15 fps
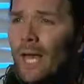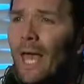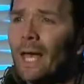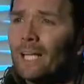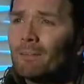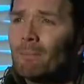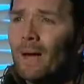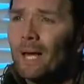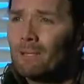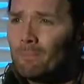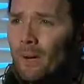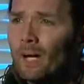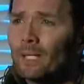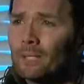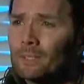and bad
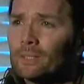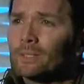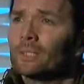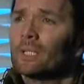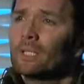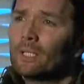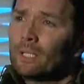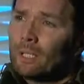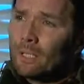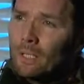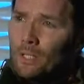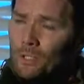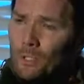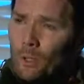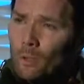bugs.
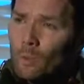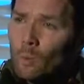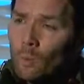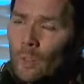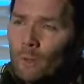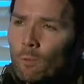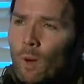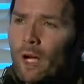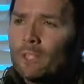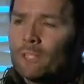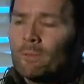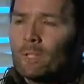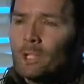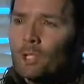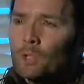So we want to
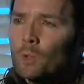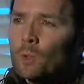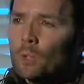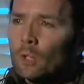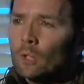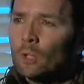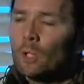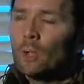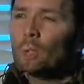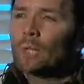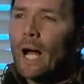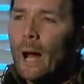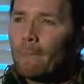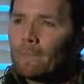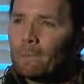make sure we're
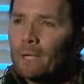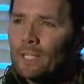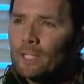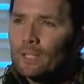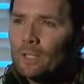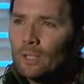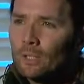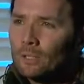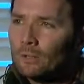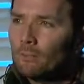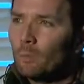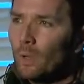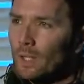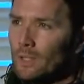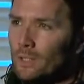optimizing the good
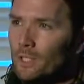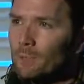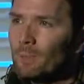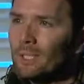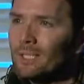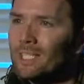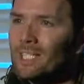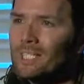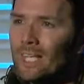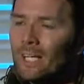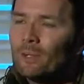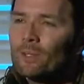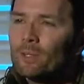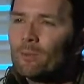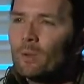ones, because they
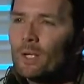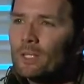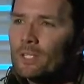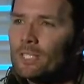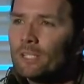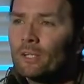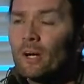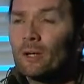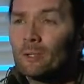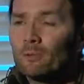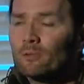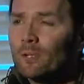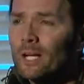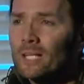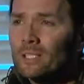are our
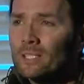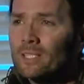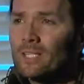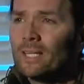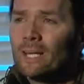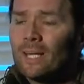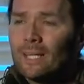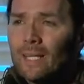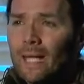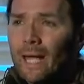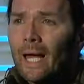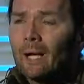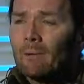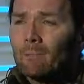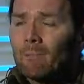friends that
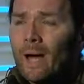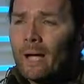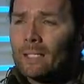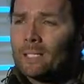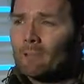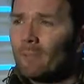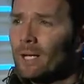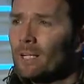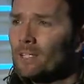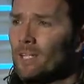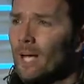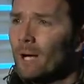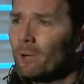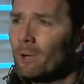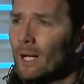help maximize
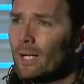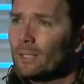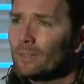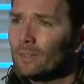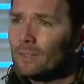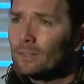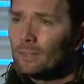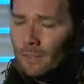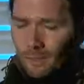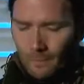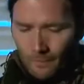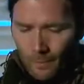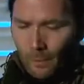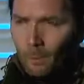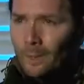our health.
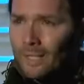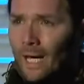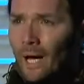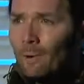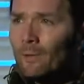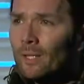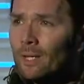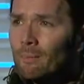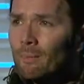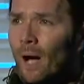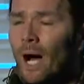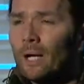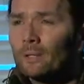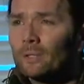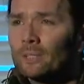Without them
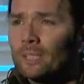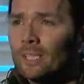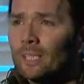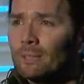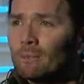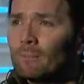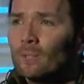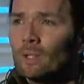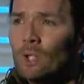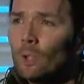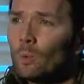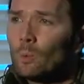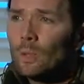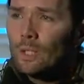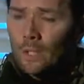on our team,
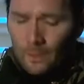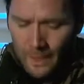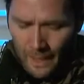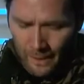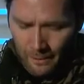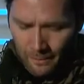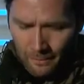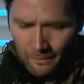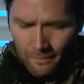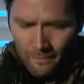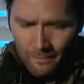we go down.